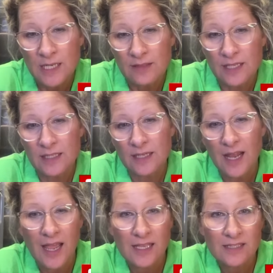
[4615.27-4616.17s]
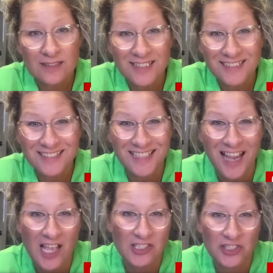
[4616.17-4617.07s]
that
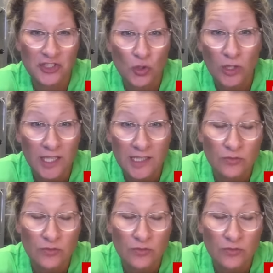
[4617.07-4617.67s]
has the shortcuts